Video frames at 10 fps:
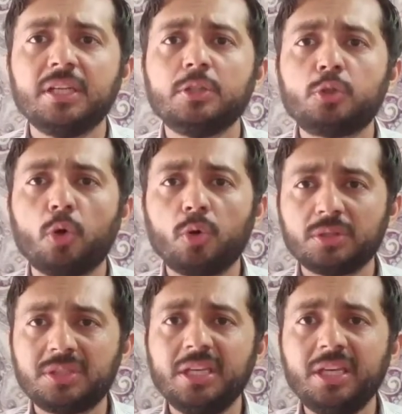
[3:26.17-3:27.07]
So
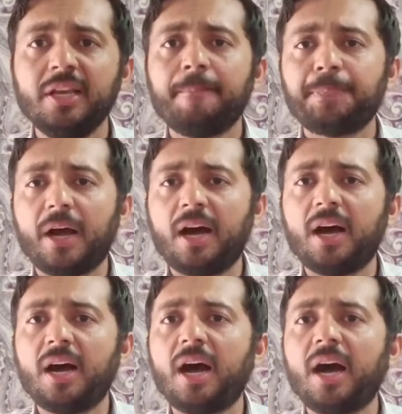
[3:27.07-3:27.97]
see,
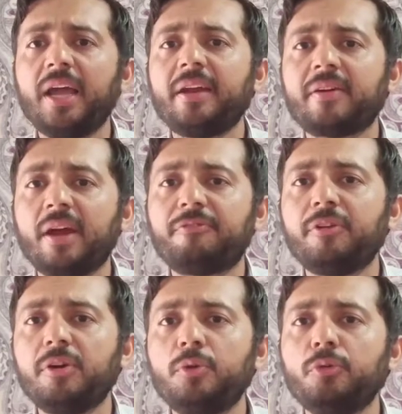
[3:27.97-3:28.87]
I
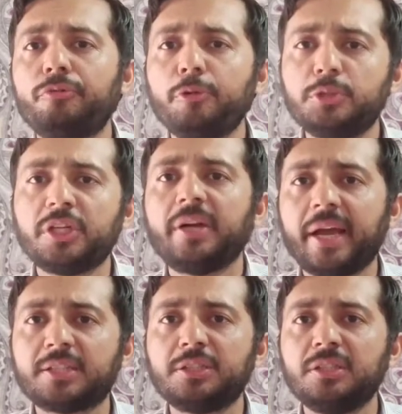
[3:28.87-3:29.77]
refer to future
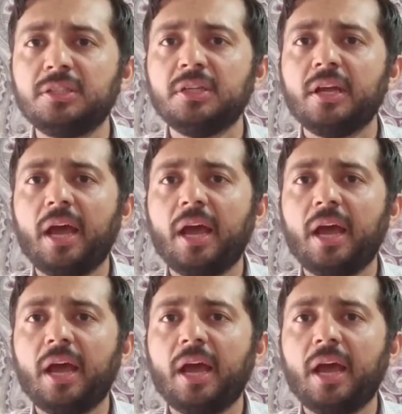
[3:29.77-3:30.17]
action,